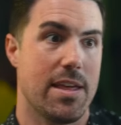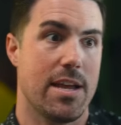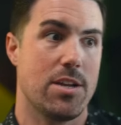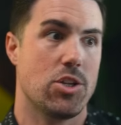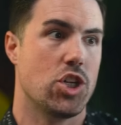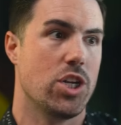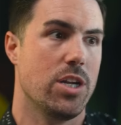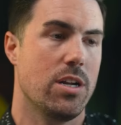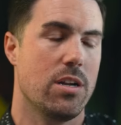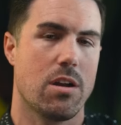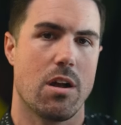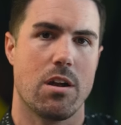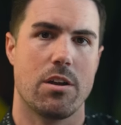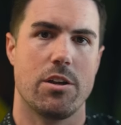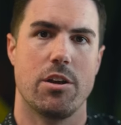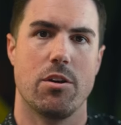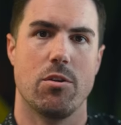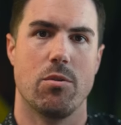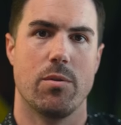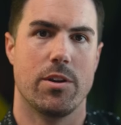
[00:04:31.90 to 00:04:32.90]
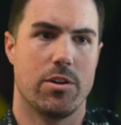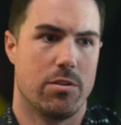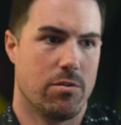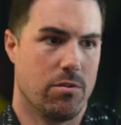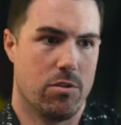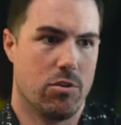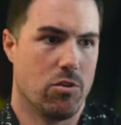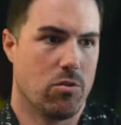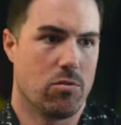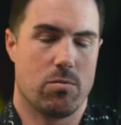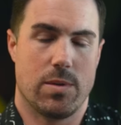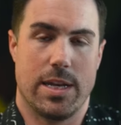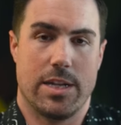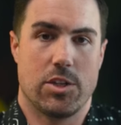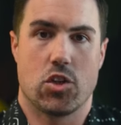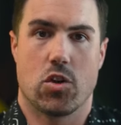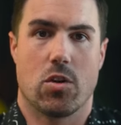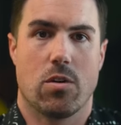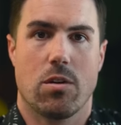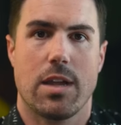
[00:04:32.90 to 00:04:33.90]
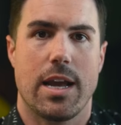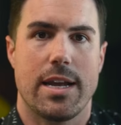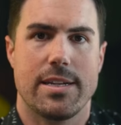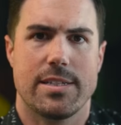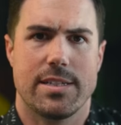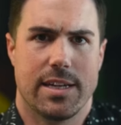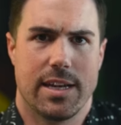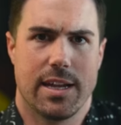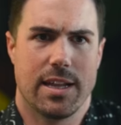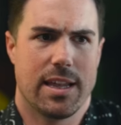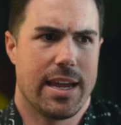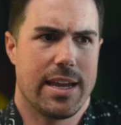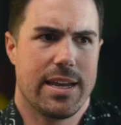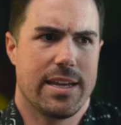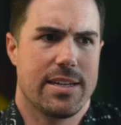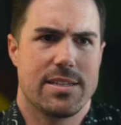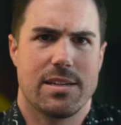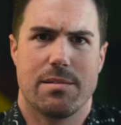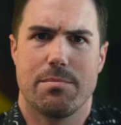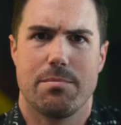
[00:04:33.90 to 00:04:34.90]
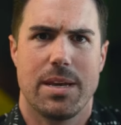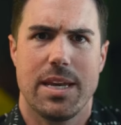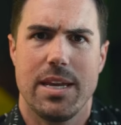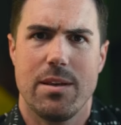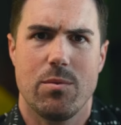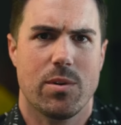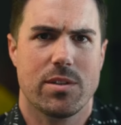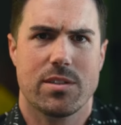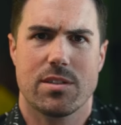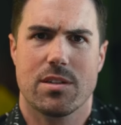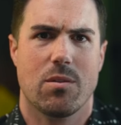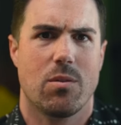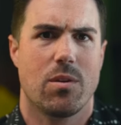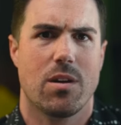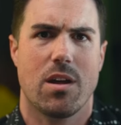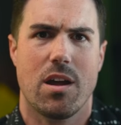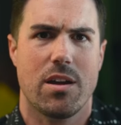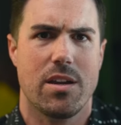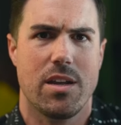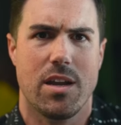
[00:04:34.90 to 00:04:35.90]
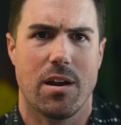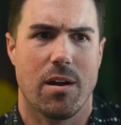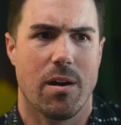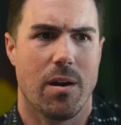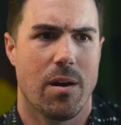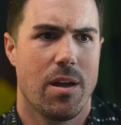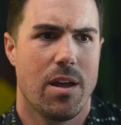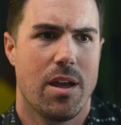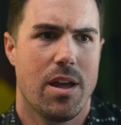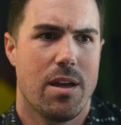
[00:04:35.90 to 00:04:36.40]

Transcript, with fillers: they cheated on you and you're internalizing it like, is it me? What's going on here?